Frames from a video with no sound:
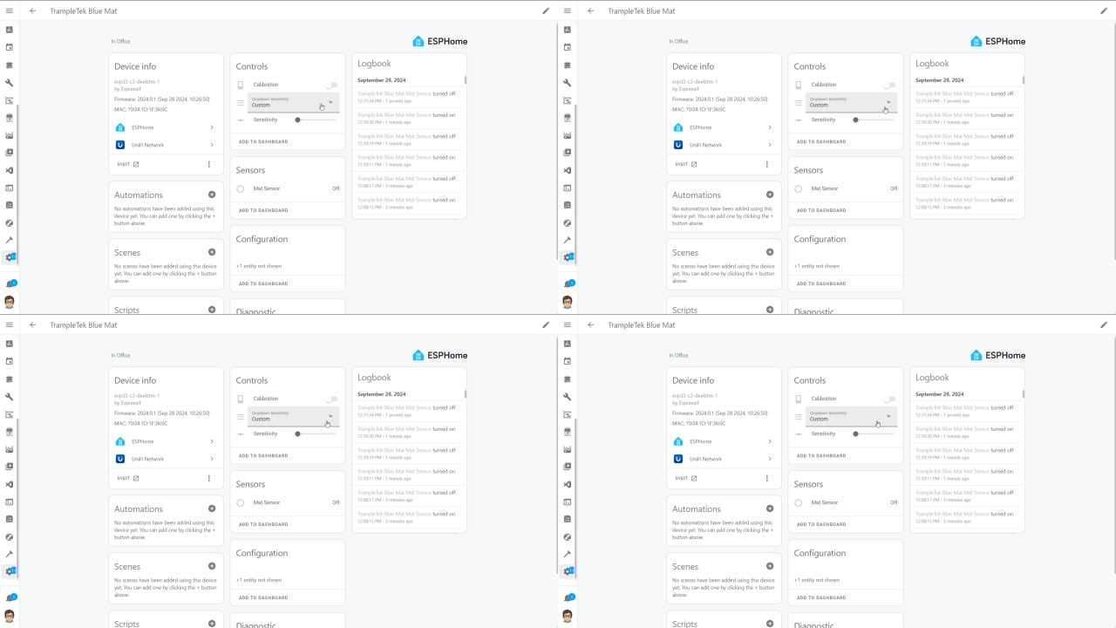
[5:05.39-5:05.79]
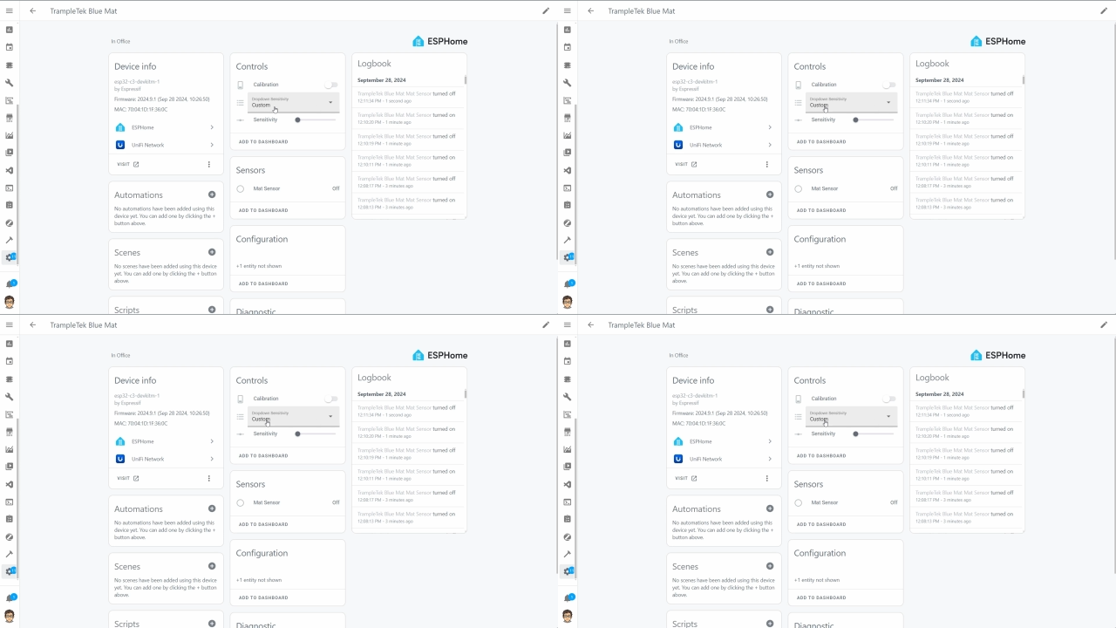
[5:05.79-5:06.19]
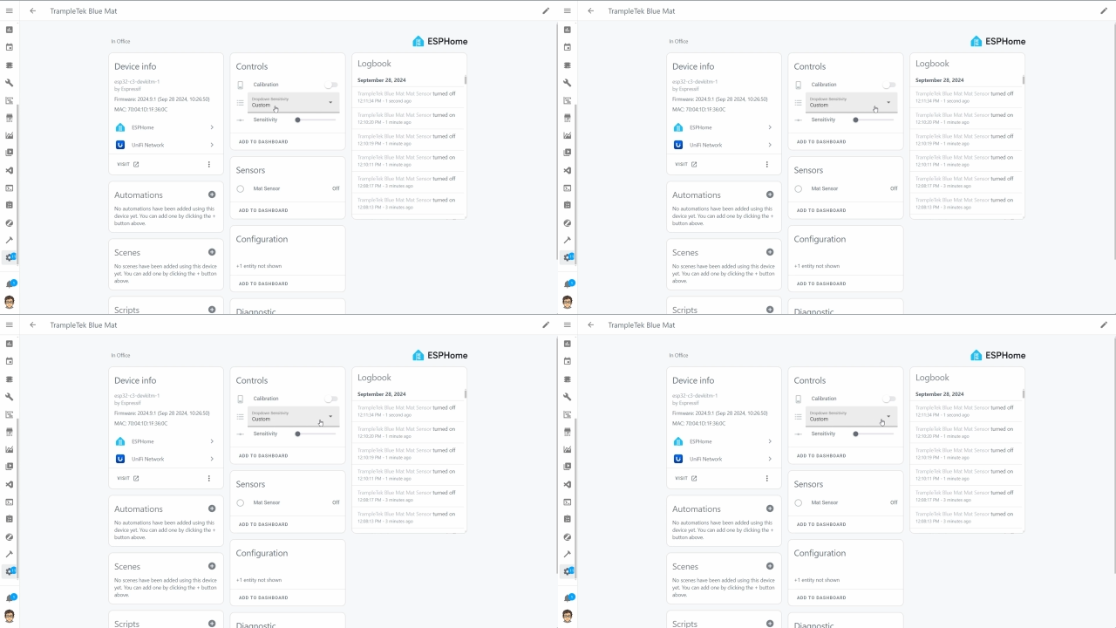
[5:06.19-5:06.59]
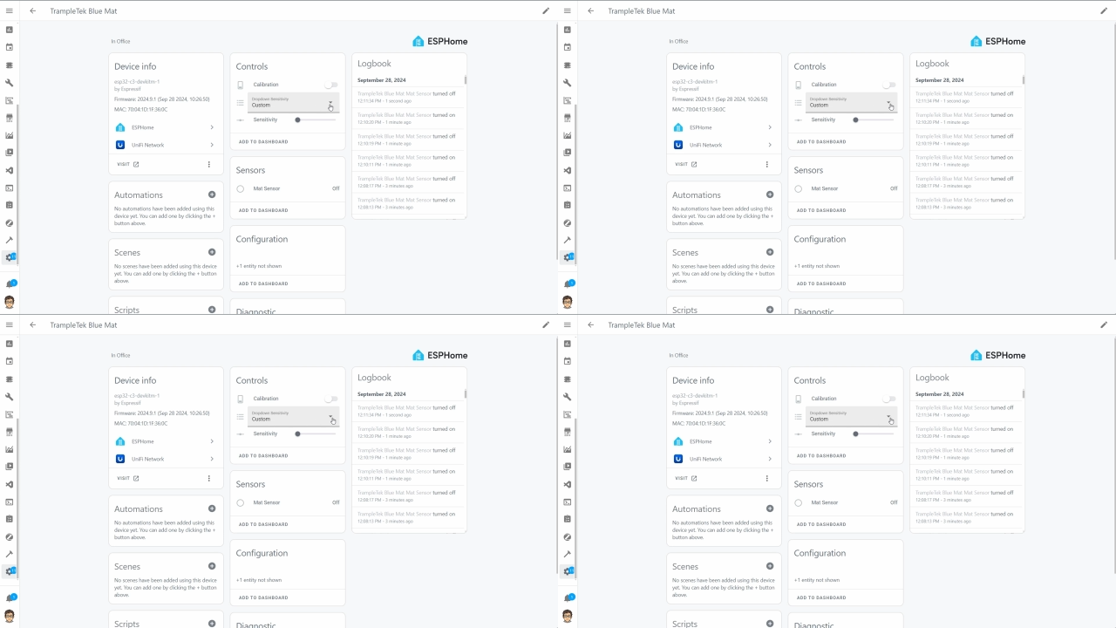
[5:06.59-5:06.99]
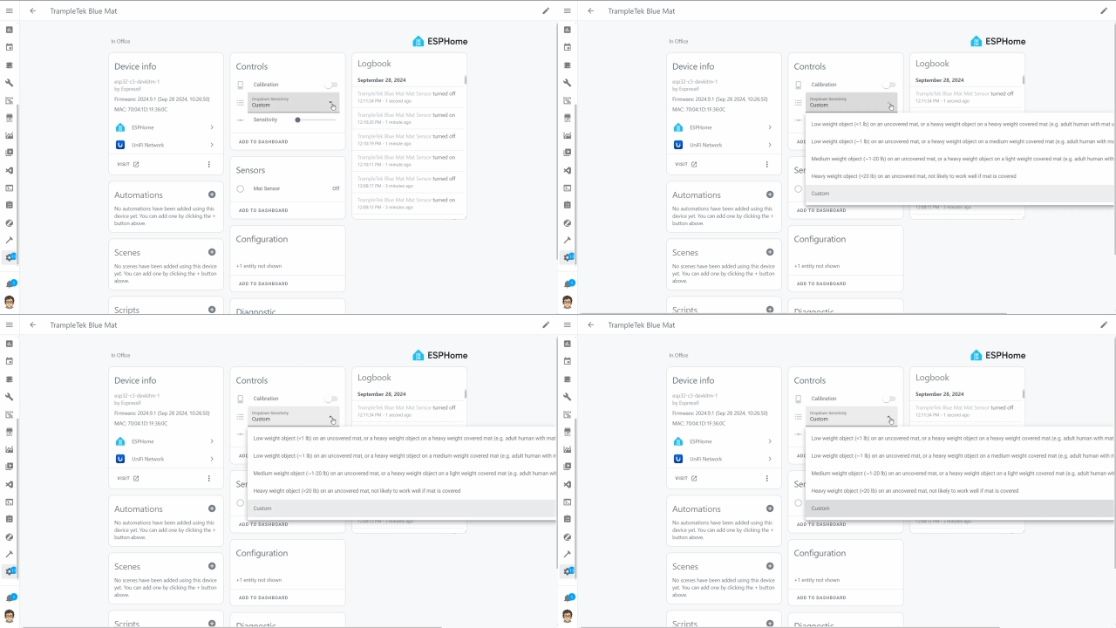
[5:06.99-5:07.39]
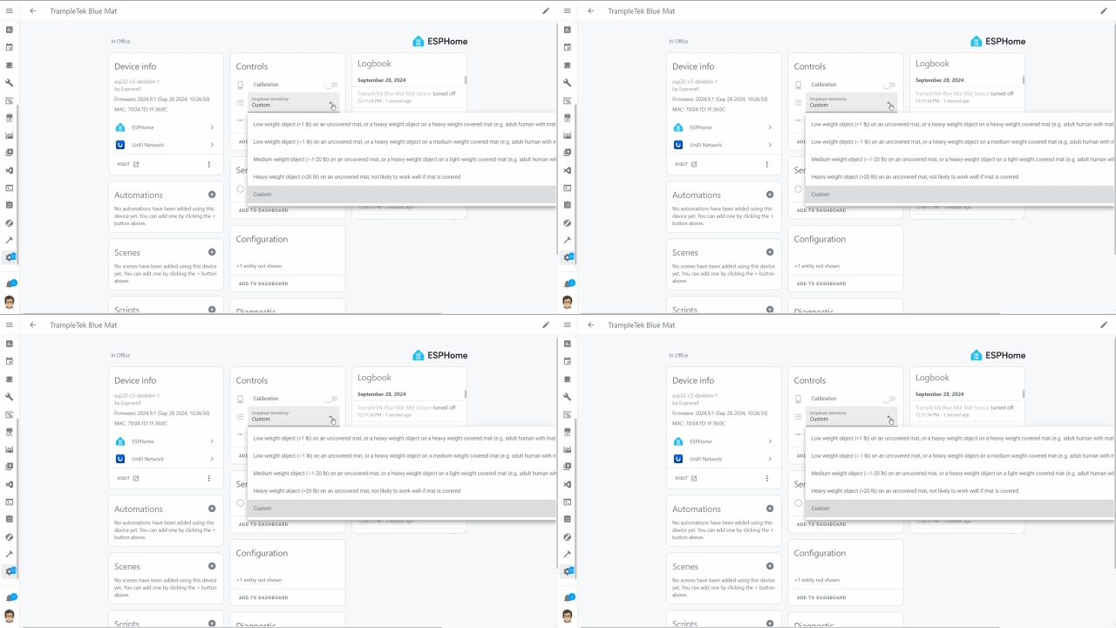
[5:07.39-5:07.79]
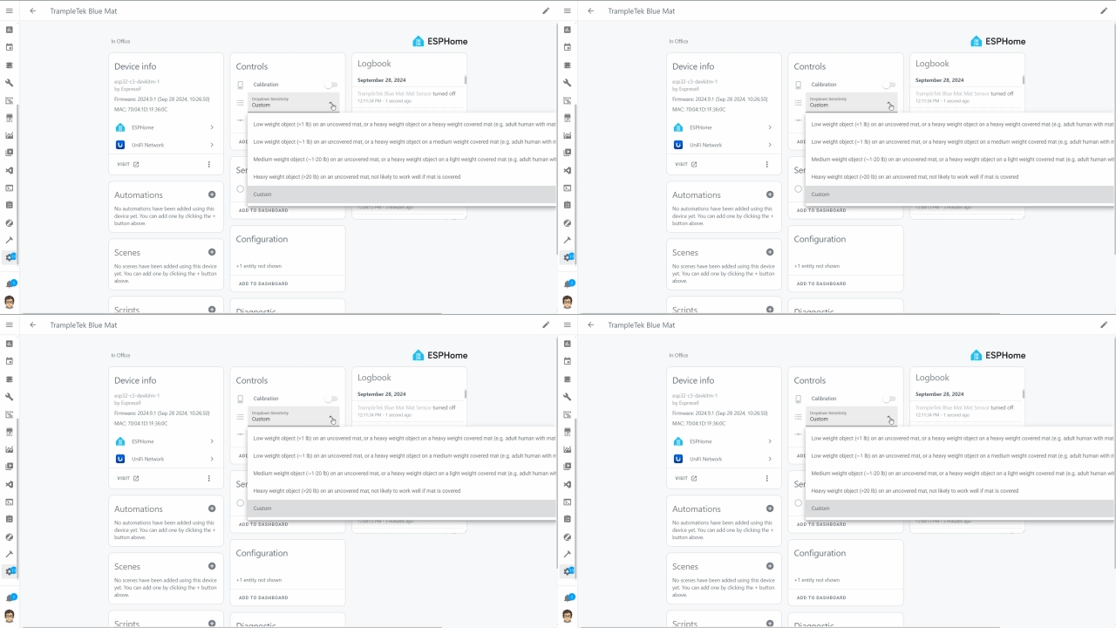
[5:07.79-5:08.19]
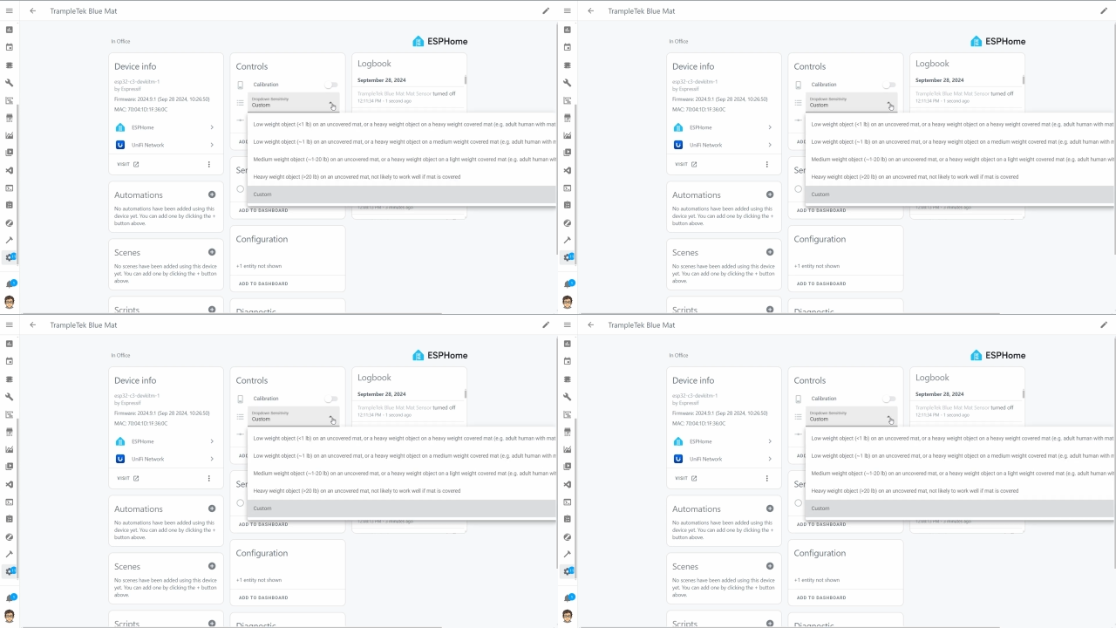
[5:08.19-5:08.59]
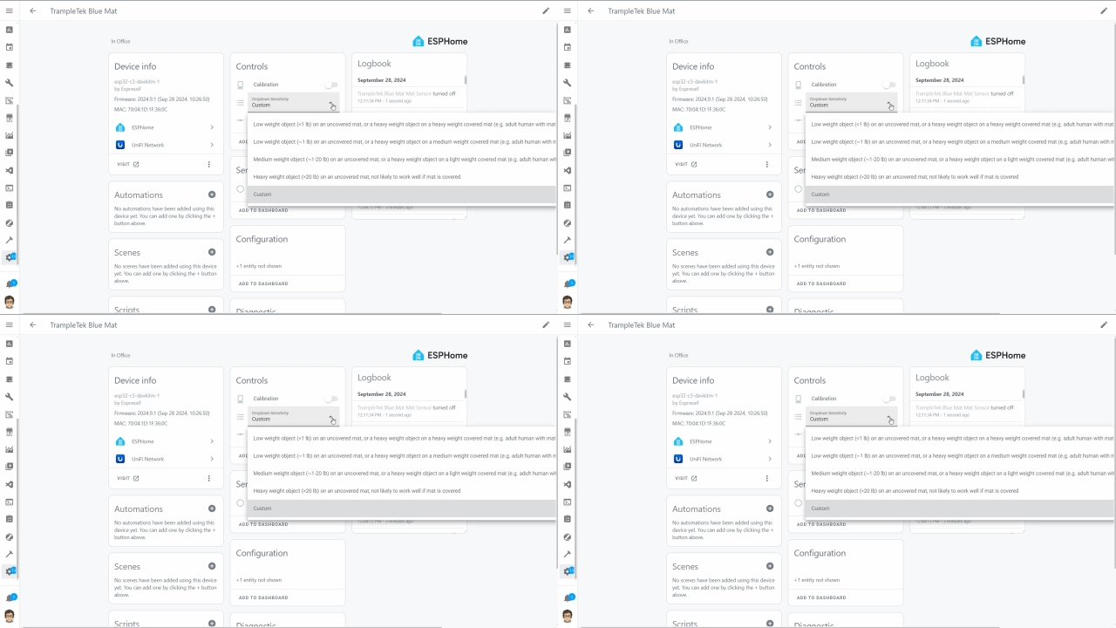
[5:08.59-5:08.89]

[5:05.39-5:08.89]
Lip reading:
Nobody's mouth can be seen.